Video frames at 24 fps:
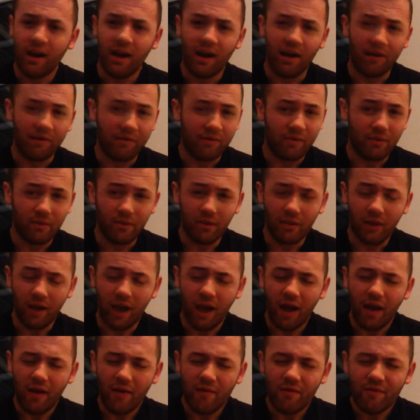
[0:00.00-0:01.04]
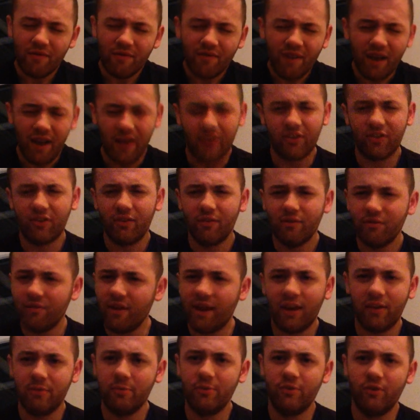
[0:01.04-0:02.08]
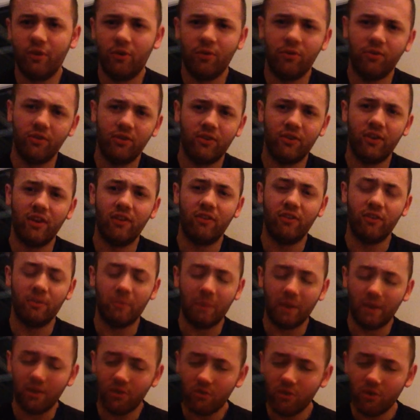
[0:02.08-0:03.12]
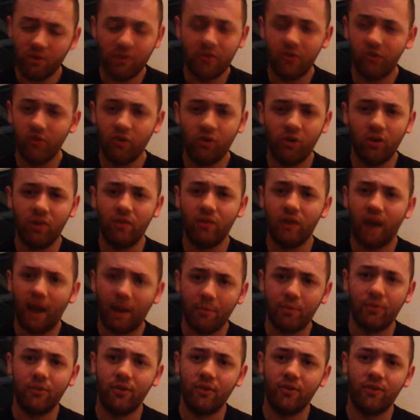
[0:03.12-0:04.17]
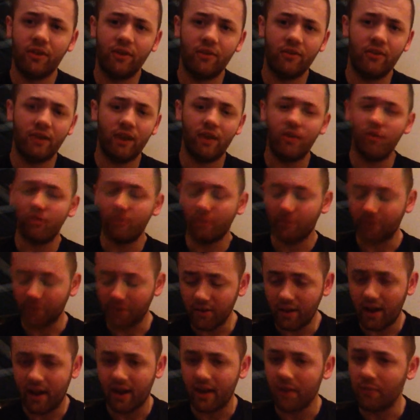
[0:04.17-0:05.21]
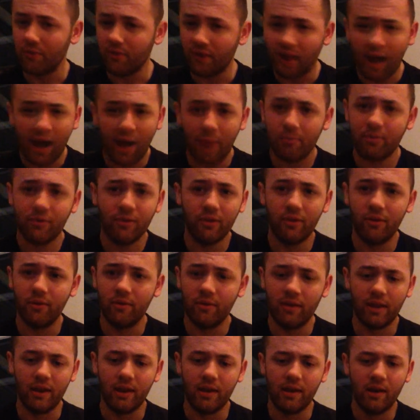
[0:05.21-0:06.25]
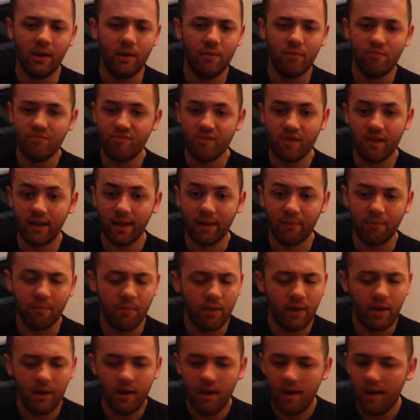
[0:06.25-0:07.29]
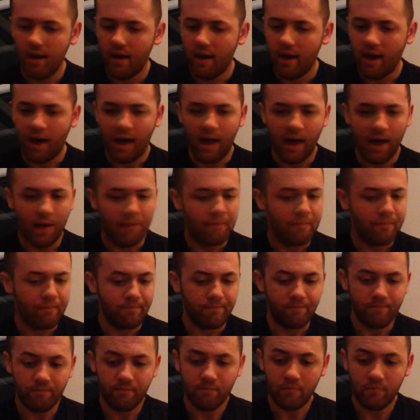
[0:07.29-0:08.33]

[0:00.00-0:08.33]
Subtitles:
and for the vast majority of the season, he's been nothing short of absolutely sensational. And tonight, he was absolutely brilliant. And